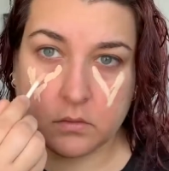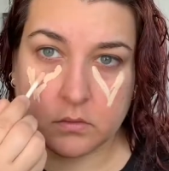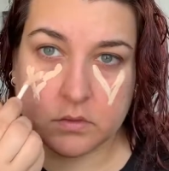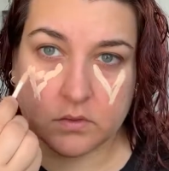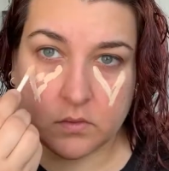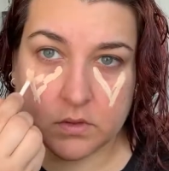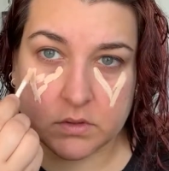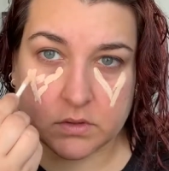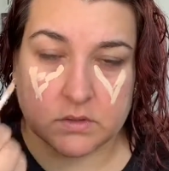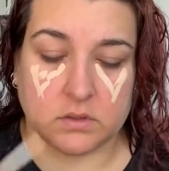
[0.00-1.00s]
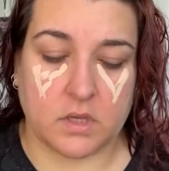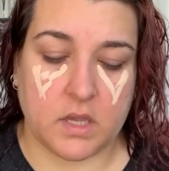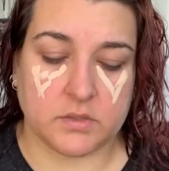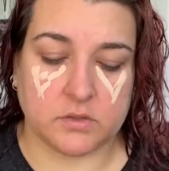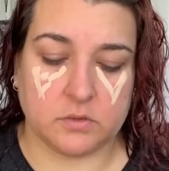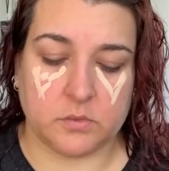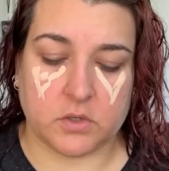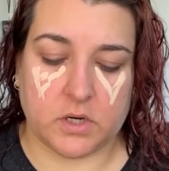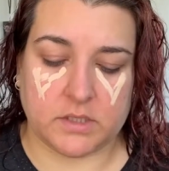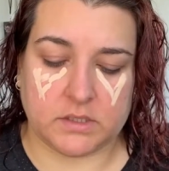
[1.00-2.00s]
which of course looks super
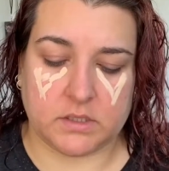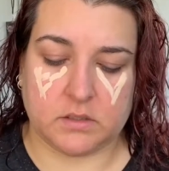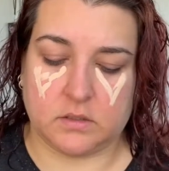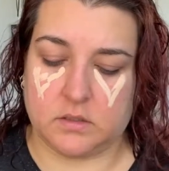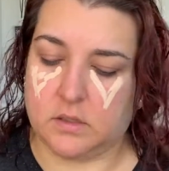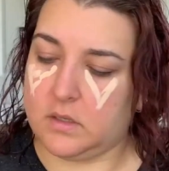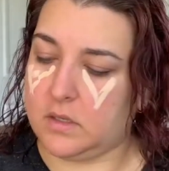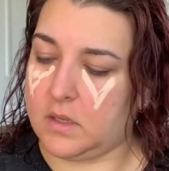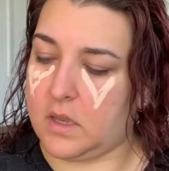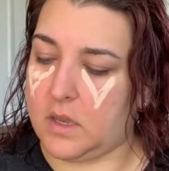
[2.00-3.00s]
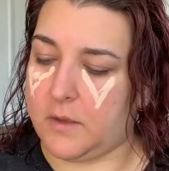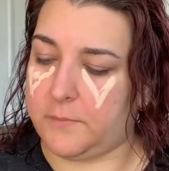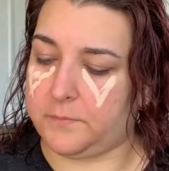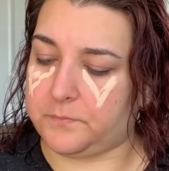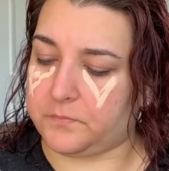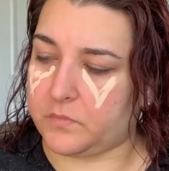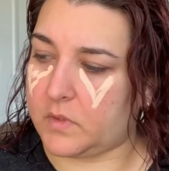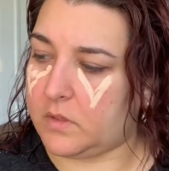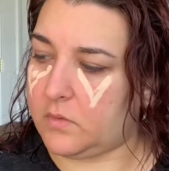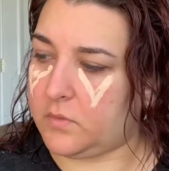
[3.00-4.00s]
crazy
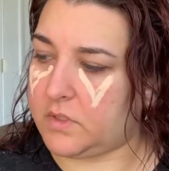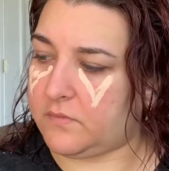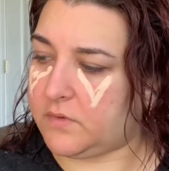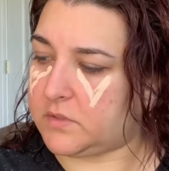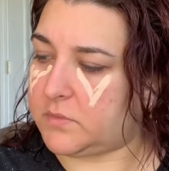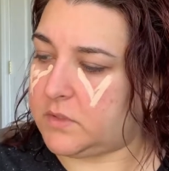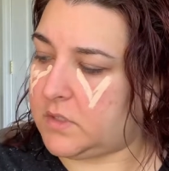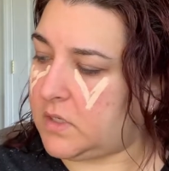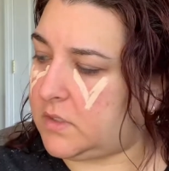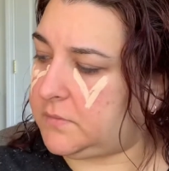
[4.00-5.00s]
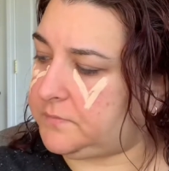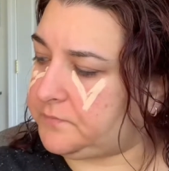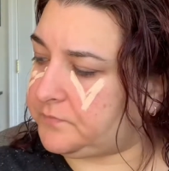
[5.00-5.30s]
when you first put it on.